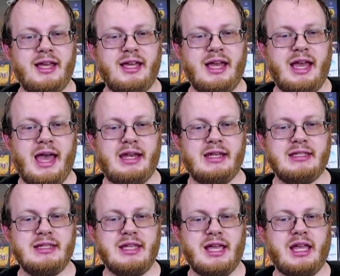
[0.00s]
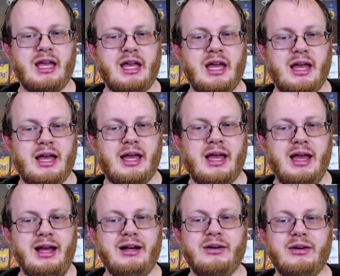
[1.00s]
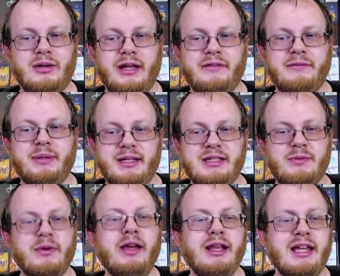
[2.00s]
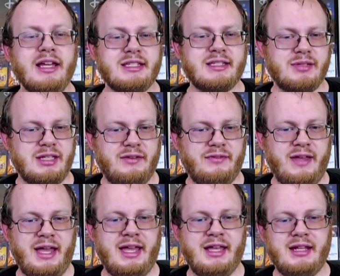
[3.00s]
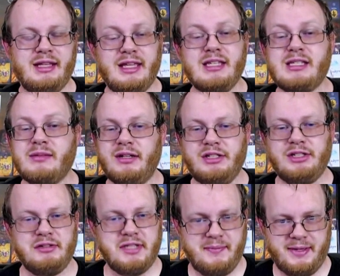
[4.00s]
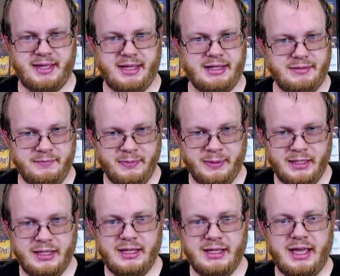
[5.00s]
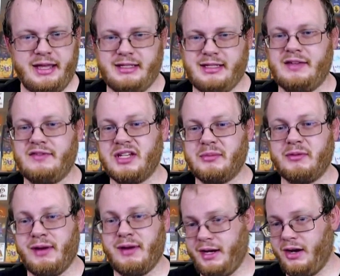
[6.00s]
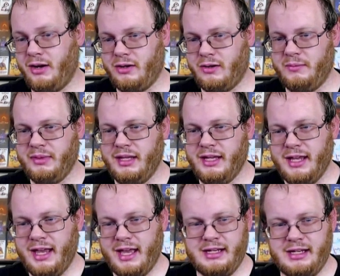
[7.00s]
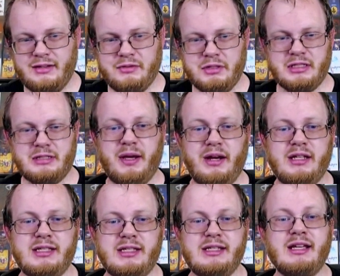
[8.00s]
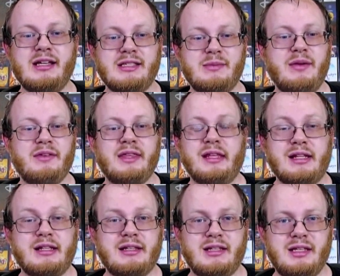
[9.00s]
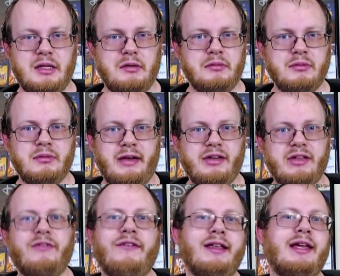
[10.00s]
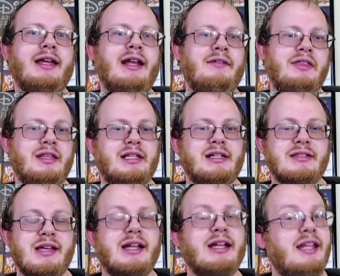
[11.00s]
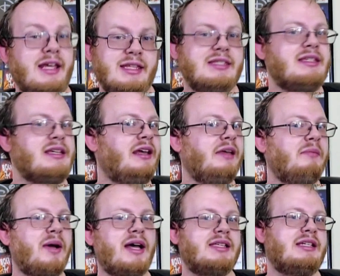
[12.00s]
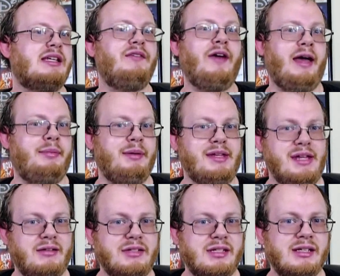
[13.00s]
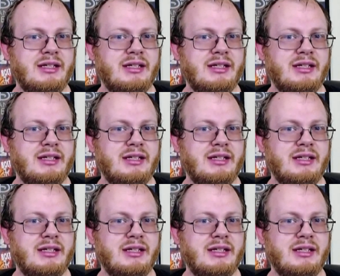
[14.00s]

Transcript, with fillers: And he's like, "Oh, and but he's realized some stuff." And the Easter Bunny shows up again, and gives him a ride home. And he greets his parents and tells them everything that you know how he's feeling and everything that goes on. It ends on a positive, happy note.